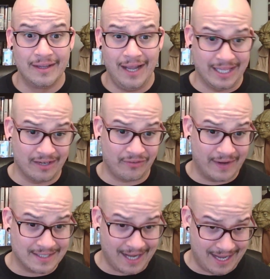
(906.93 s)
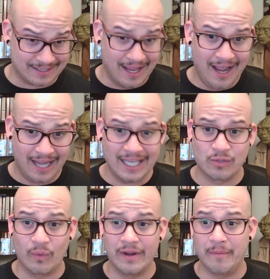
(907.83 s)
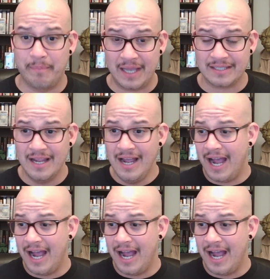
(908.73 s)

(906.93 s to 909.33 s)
I think it's fantastic. I think it's one of the best.